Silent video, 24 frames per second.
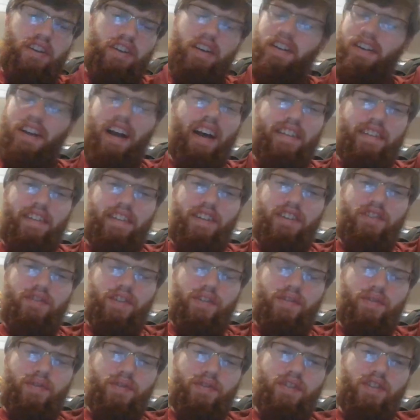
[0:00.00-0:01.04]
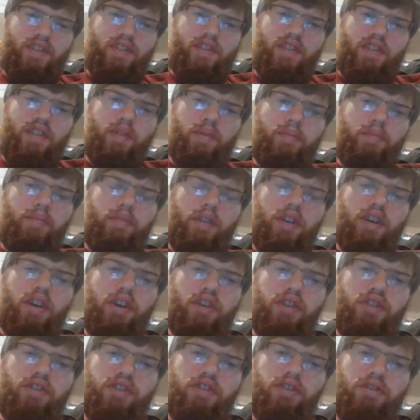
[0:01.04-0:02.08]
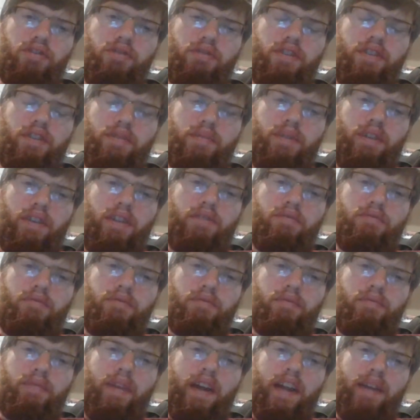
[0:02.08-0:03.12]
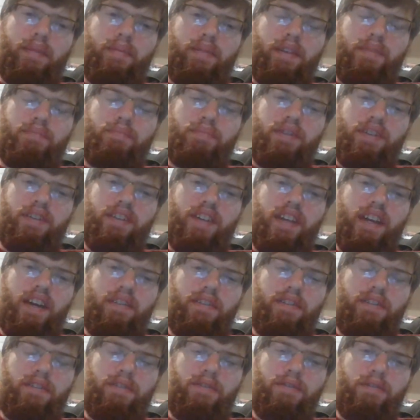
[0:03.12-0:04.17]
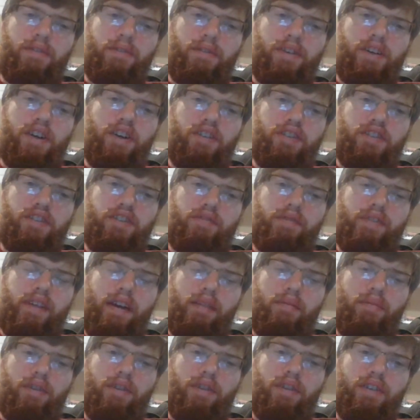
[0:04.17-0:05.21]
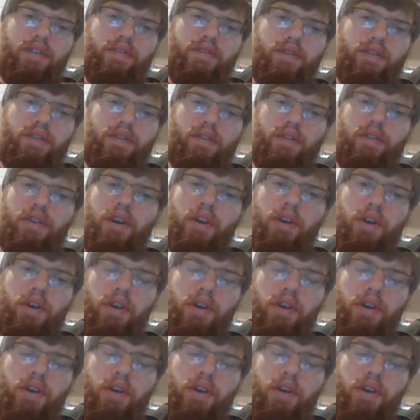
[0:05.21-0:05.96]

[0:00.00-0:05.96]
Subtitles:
or Ozzy and Drix was just some cartoon someone threw randomly put together for Cartoon Network for